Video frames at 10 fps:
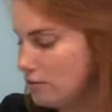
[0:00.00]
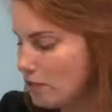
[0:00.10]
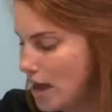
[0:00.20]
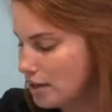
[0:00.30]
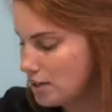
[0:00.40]
of
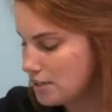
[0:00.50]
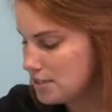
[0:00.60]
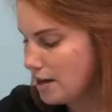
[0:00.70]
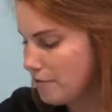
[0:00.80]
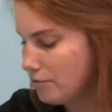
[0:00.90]
that good
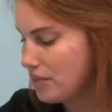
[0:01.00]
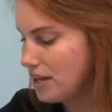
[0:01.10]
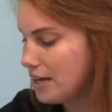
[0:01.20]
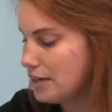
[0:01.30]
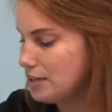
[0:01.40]
stuff. When
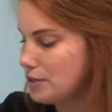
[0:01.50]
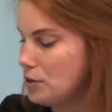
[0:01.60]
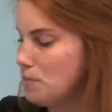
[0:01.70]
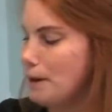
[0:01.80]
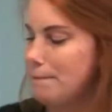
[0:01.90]
they get a
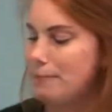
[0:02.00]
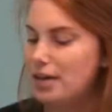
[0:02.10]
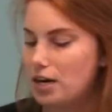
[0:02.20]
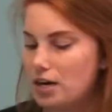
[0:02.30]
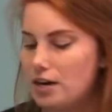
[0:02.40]
little bit
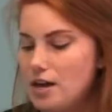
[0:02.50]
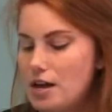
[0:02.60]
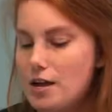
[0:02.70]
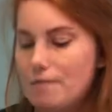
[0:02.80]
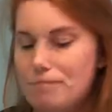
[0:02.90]
bigger,
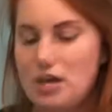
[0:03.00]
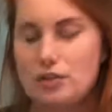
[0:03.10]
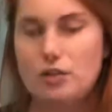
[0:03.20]
then